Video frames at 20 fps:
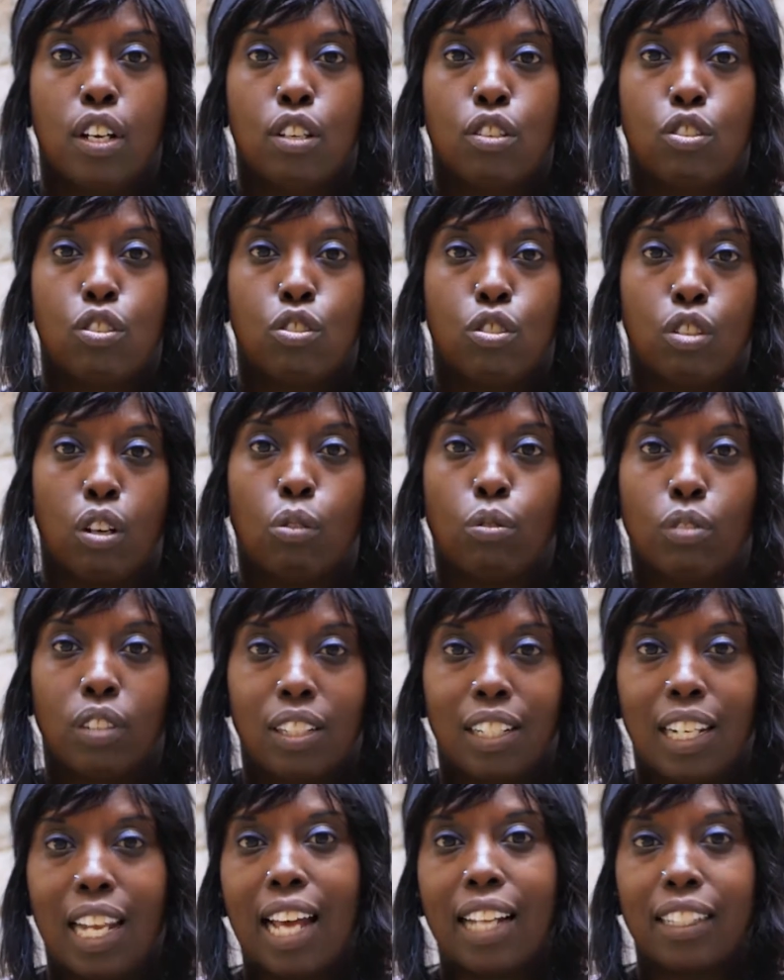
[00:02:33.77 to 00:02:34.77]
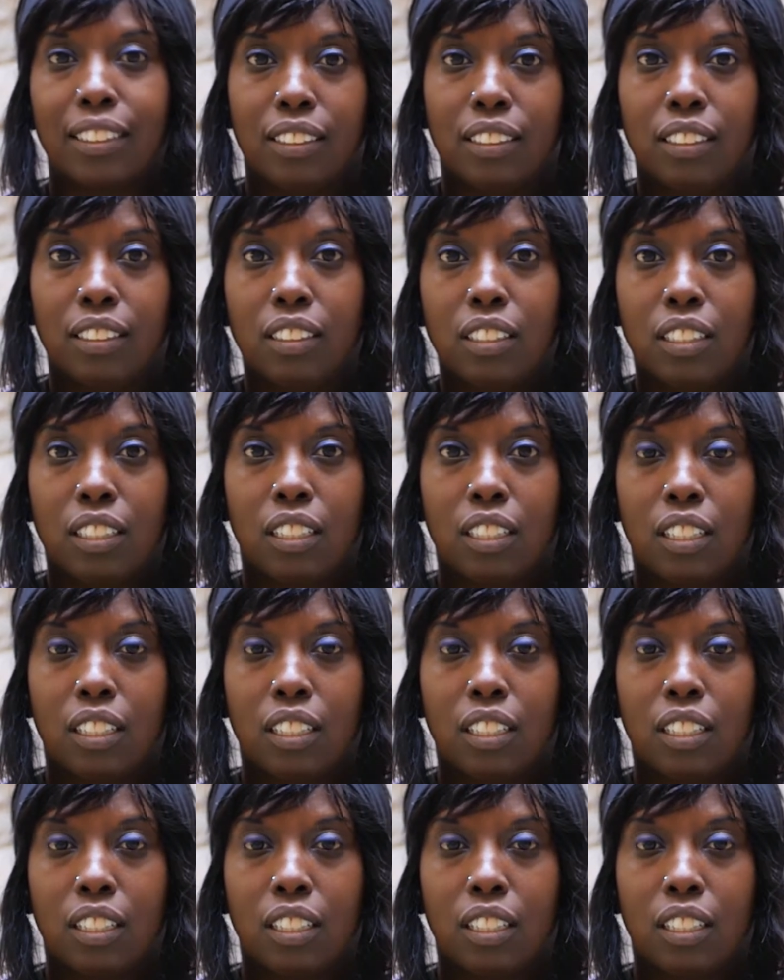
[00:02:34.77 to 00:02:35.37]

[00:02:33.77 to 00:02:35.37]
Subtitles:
stolen land,